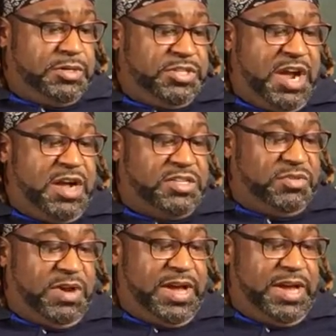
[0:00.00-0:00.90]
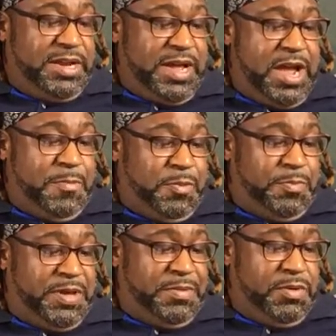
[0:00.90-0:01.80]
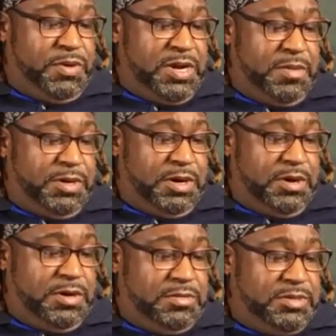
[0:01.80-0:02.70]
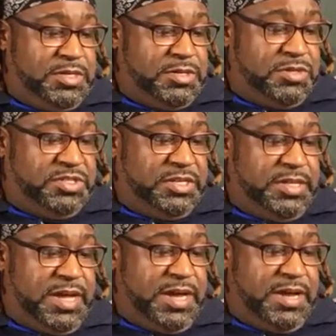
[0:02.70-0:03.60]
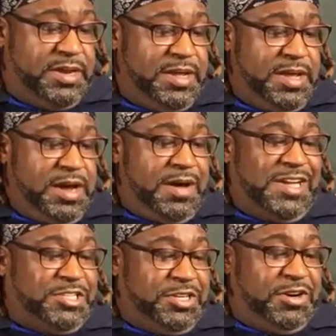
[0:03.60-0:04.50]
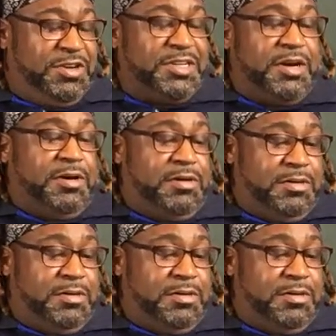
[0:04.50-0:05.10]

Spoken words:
Shout out to Wade, April BB. What up, girl? Nicole said that. Oh, that's your girl, Nicole.